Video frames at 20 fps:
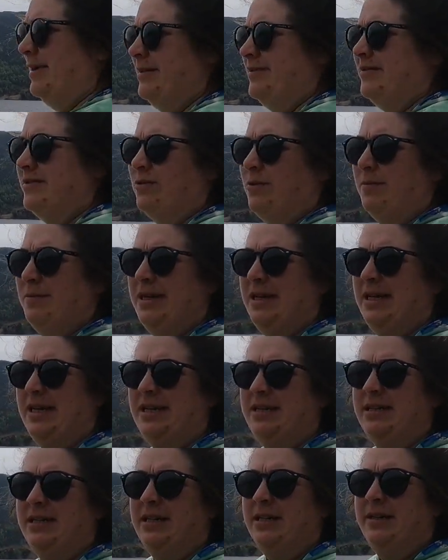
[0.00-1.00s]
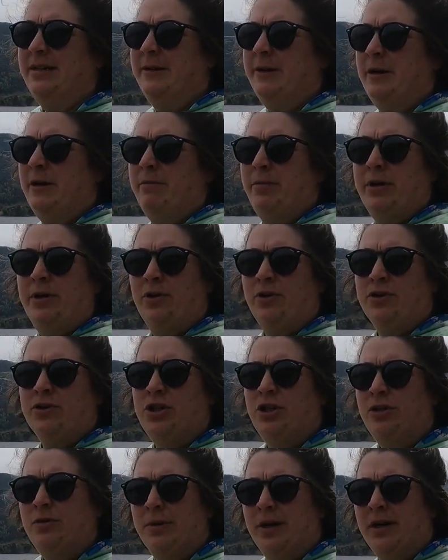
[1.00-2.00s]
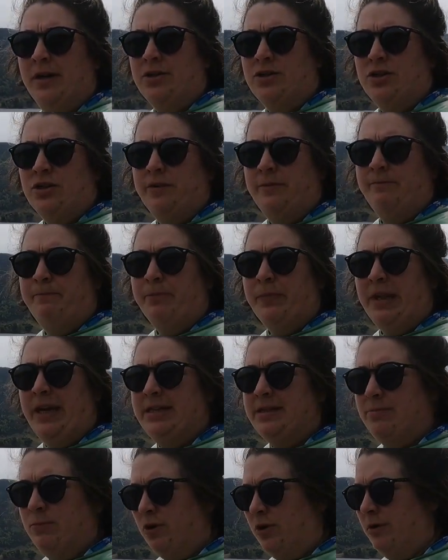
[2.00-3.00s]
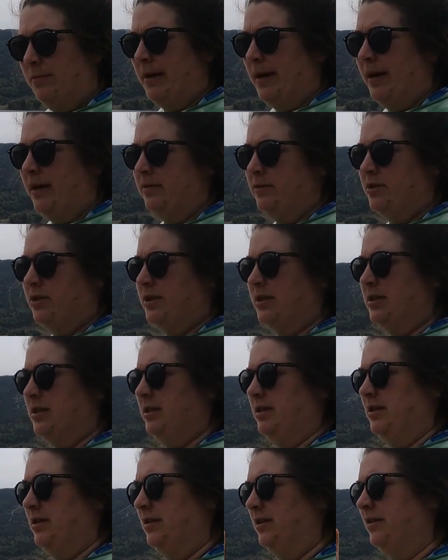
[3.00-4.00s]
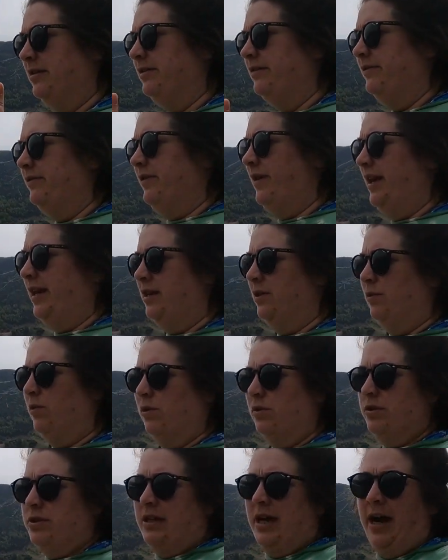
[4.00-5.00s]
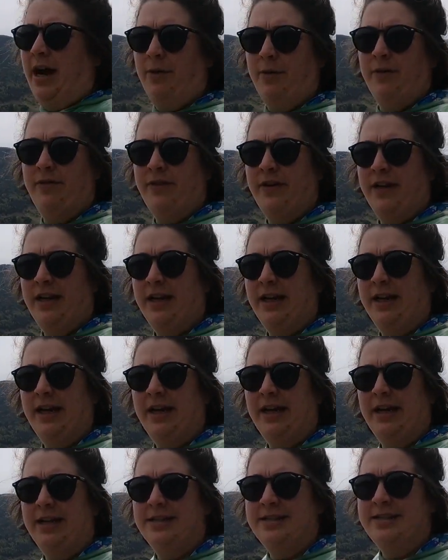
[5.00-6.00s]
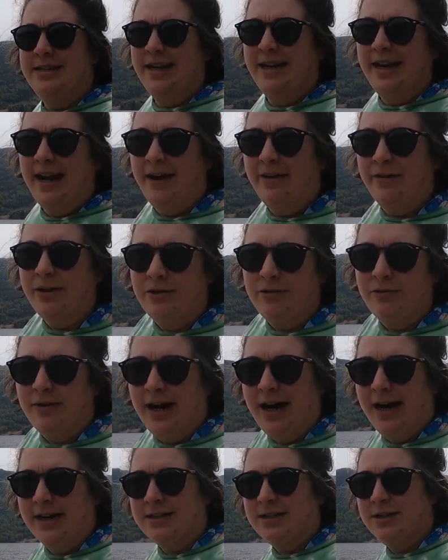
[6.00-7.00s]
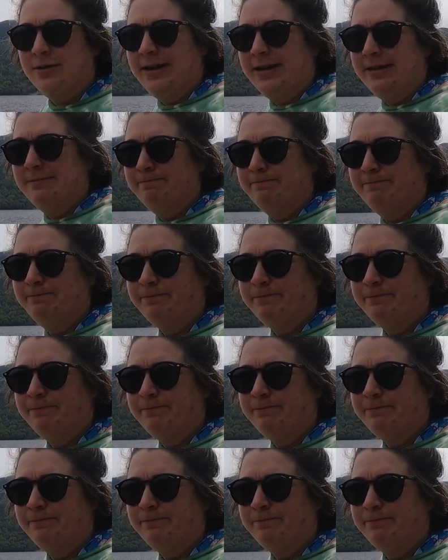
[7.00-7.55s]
of swimming in, but not too much. It's more about just feeling the water, how we're feeling in it, seeing how you react to it.